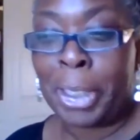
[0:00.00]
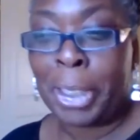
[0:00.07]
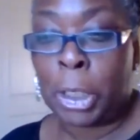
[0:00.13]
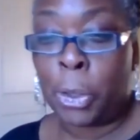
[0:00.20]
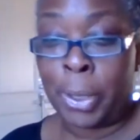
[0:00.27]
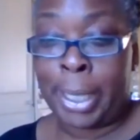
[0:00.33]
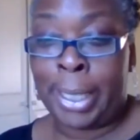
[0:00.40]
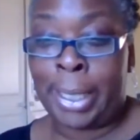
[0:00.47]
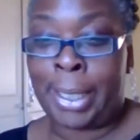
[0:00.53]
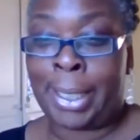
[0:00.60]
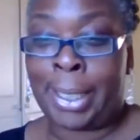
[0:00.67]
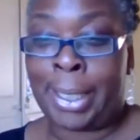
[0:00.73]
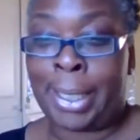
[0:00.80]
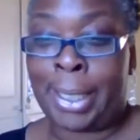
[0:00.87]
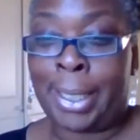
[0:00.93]

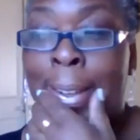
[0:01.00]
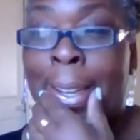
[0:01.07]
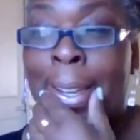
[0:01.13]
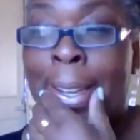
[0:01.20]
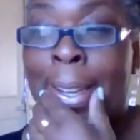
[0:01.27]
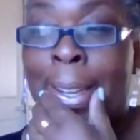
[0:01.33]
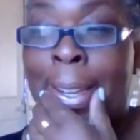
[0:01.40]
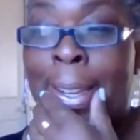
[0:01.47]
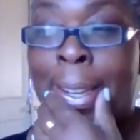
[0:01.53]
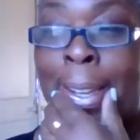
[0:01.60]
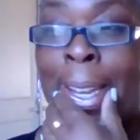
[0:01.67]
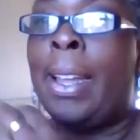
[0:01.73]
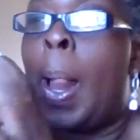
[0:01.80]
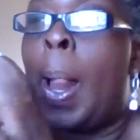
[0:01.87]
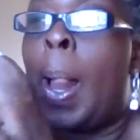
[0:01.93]
spiritual is, okay?